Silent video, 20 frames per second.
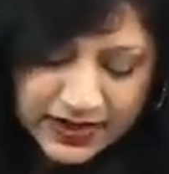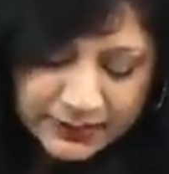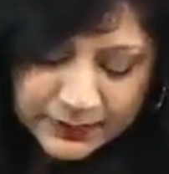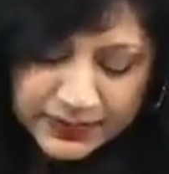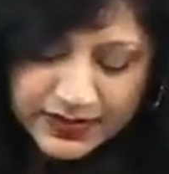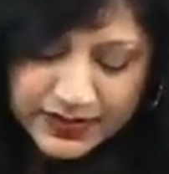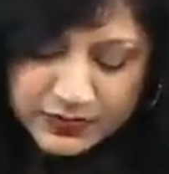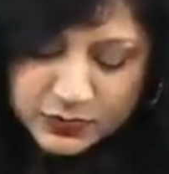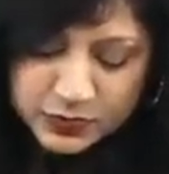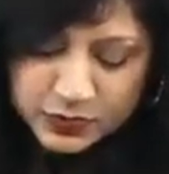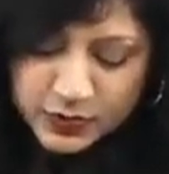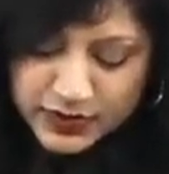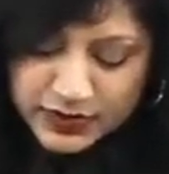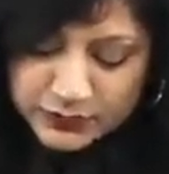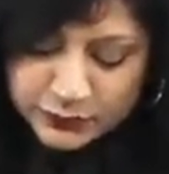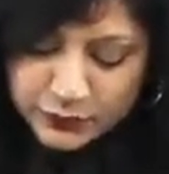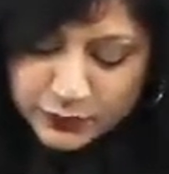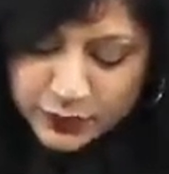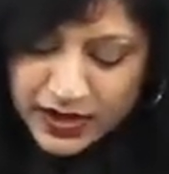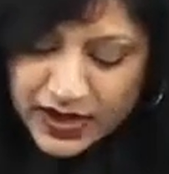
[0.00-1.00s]
8 to
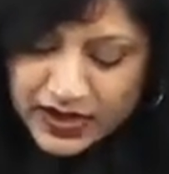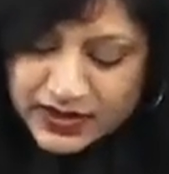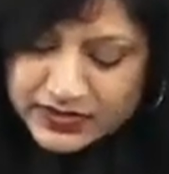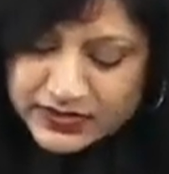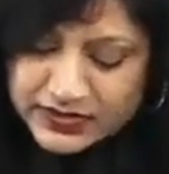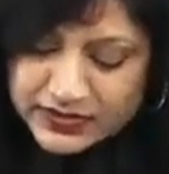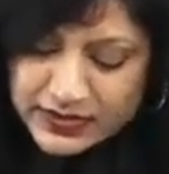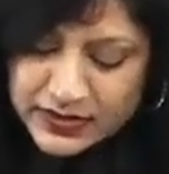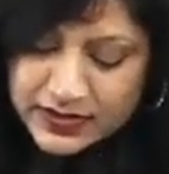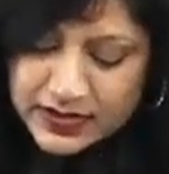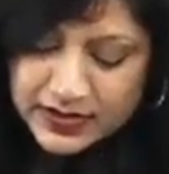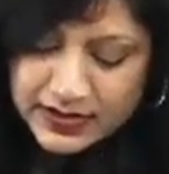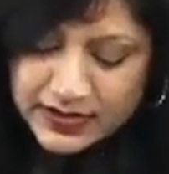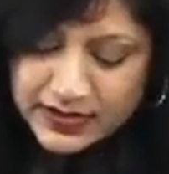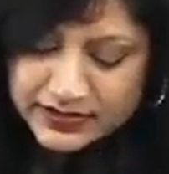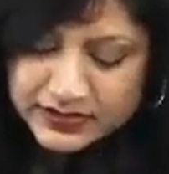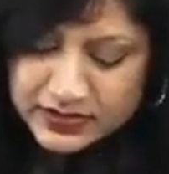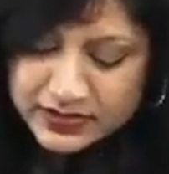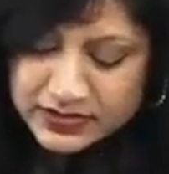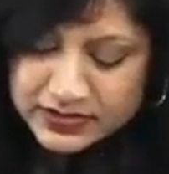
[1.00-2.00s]
24 hours. It
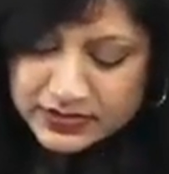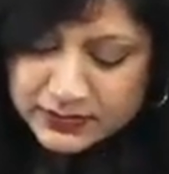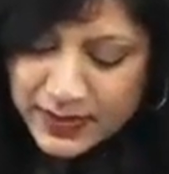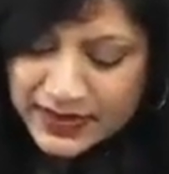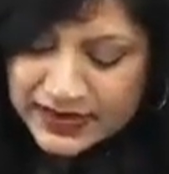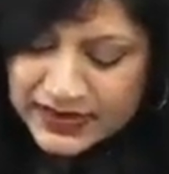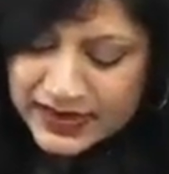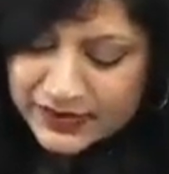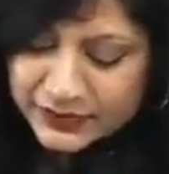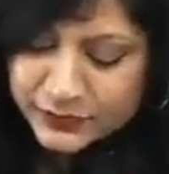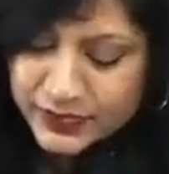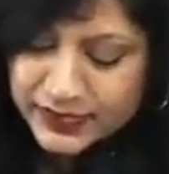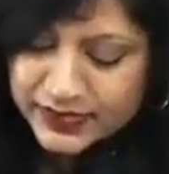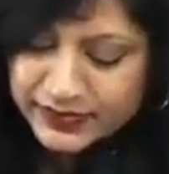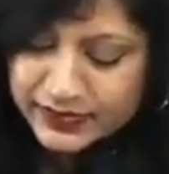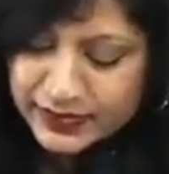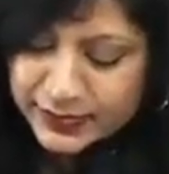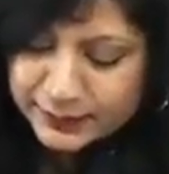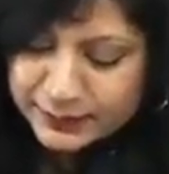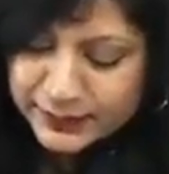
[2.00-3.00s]
is bilateral and
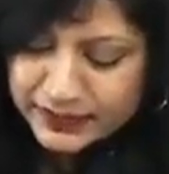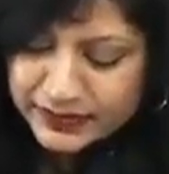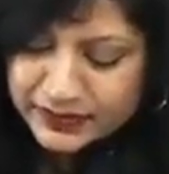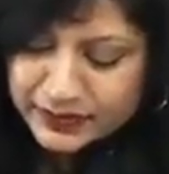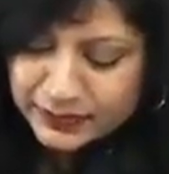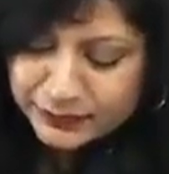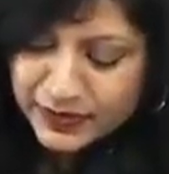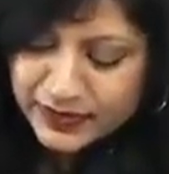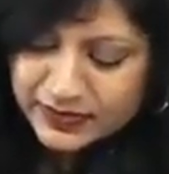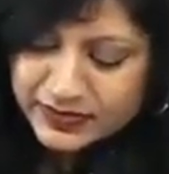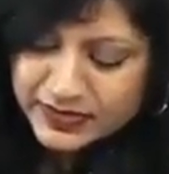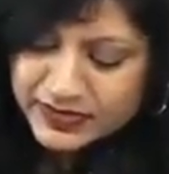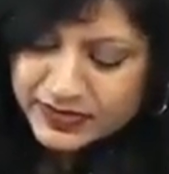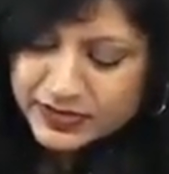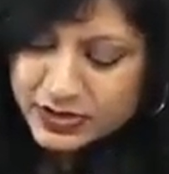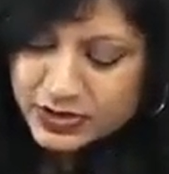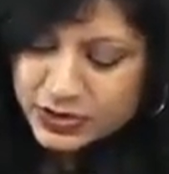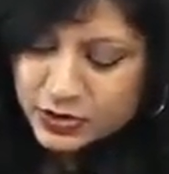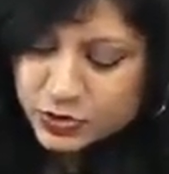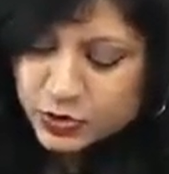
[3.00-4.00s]
complete. The fundus
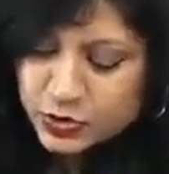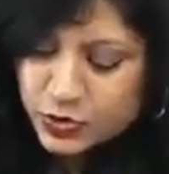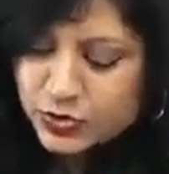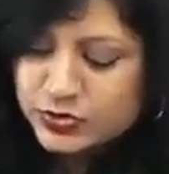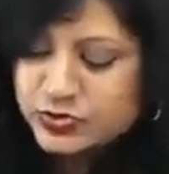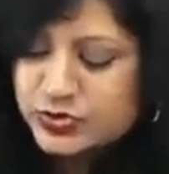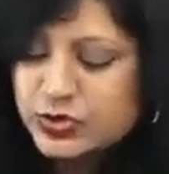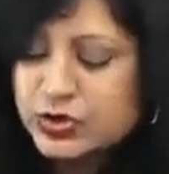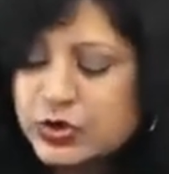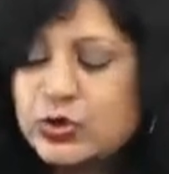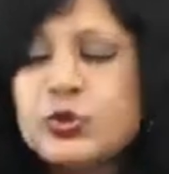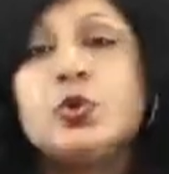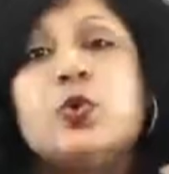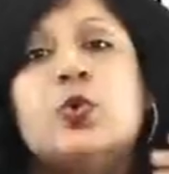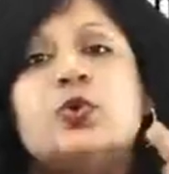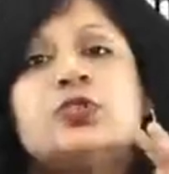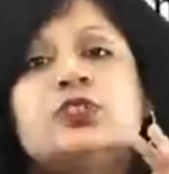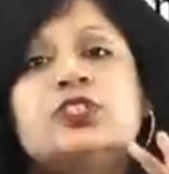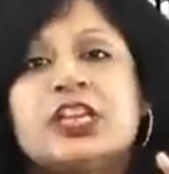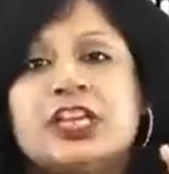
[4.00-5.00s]
shows no
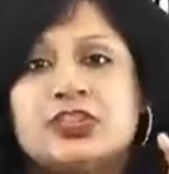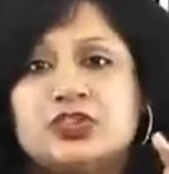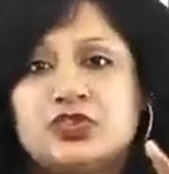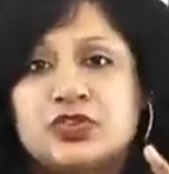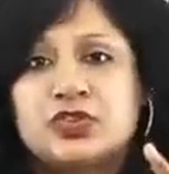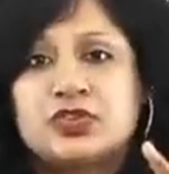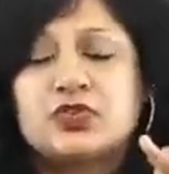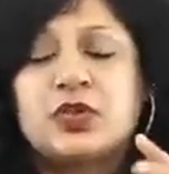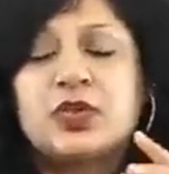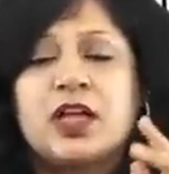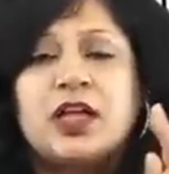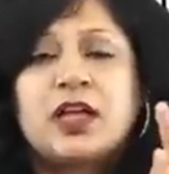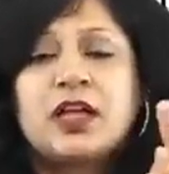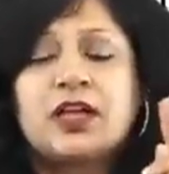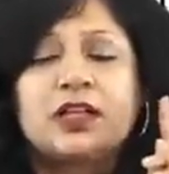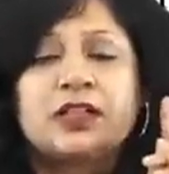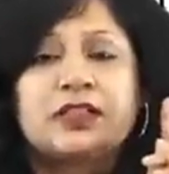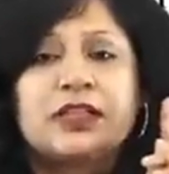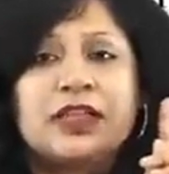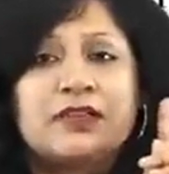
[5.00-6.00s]
changes. So
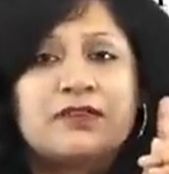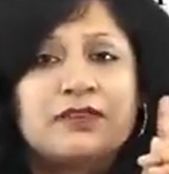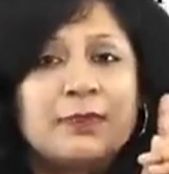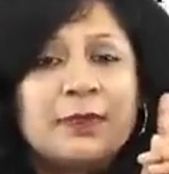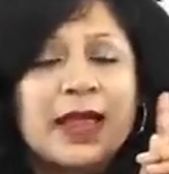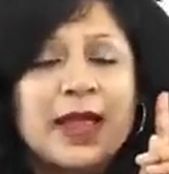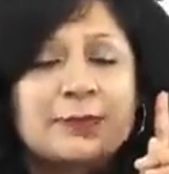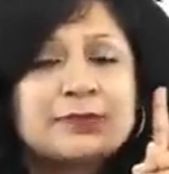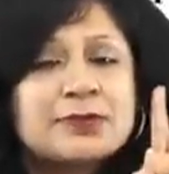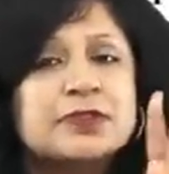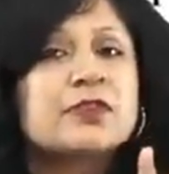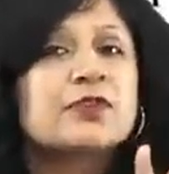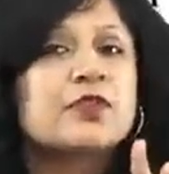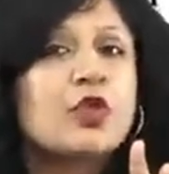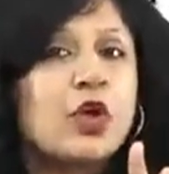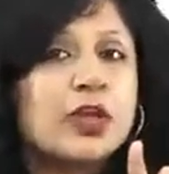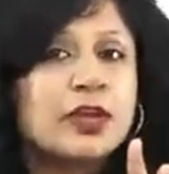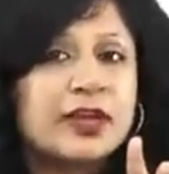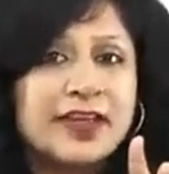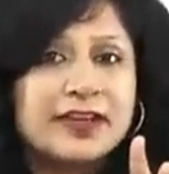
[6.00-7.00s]
there will be absence of the
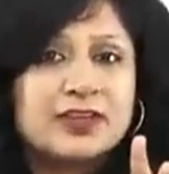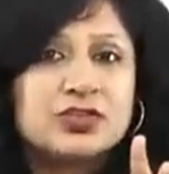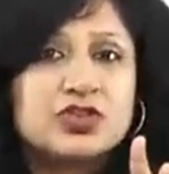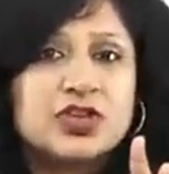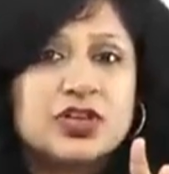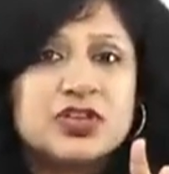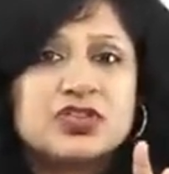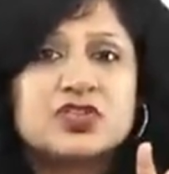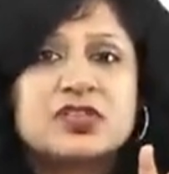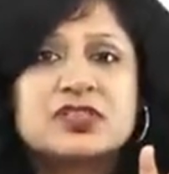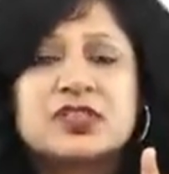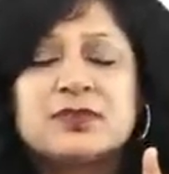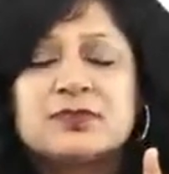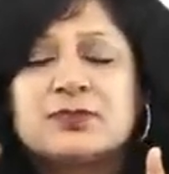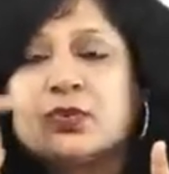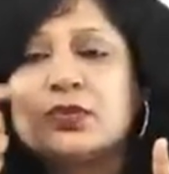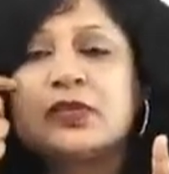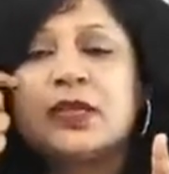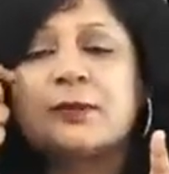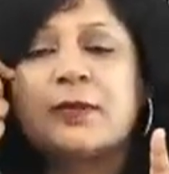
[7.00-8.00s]
organic changes in
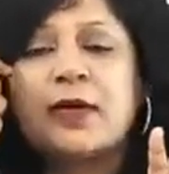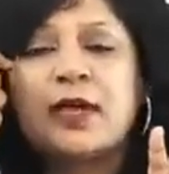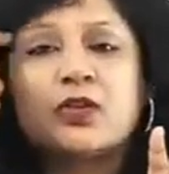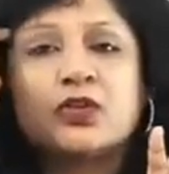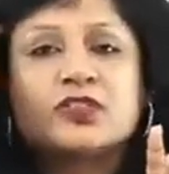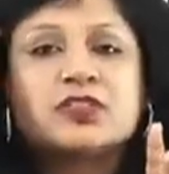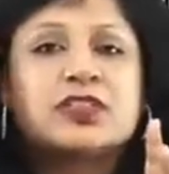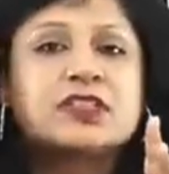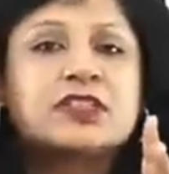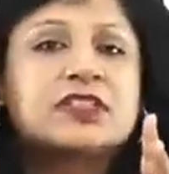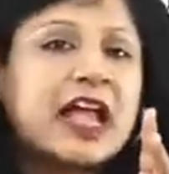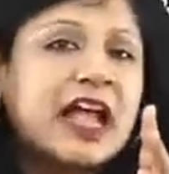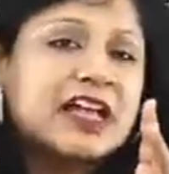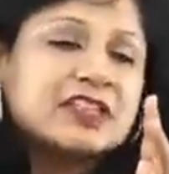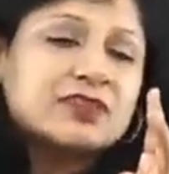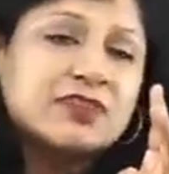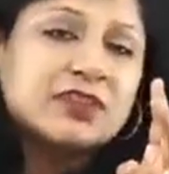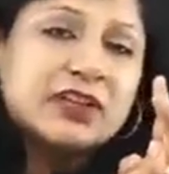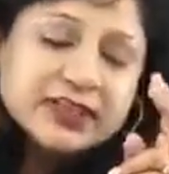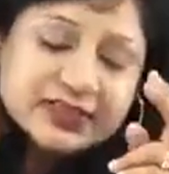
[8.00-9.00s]
both the amaurosis as
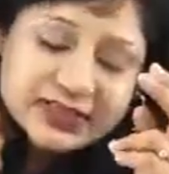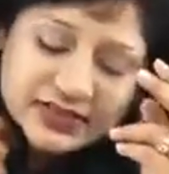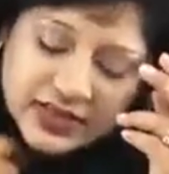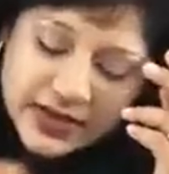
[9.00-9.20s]
well as the